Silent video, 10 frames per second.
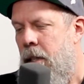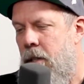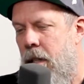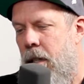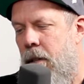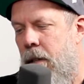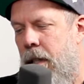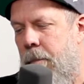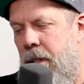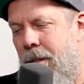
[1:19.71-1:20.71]

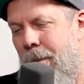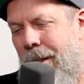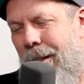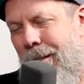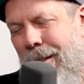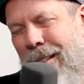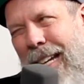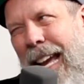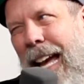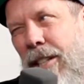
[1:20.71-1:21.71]
So, but there's a
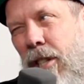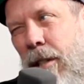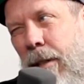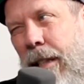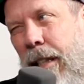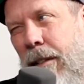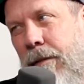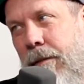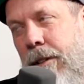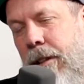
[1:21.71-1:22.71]
catch to it though.
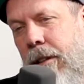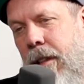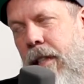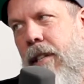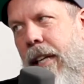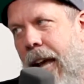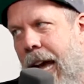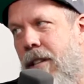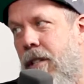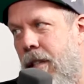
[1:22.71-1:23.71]
So there is a
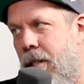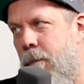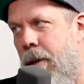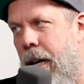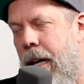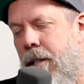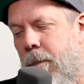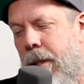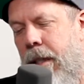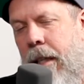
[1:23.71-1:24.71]
catch to this prize,
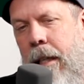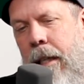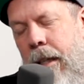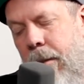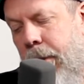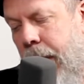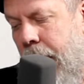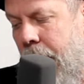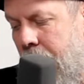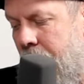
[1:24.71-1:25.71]
but
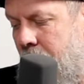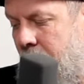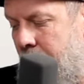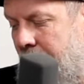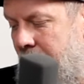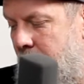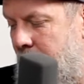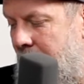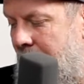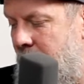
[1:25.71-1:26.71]
it is the best
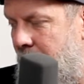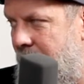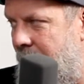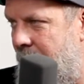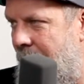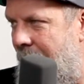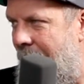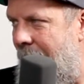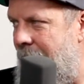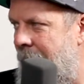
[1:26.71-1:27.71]
prize we've ever
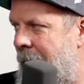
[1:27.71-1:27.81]
had.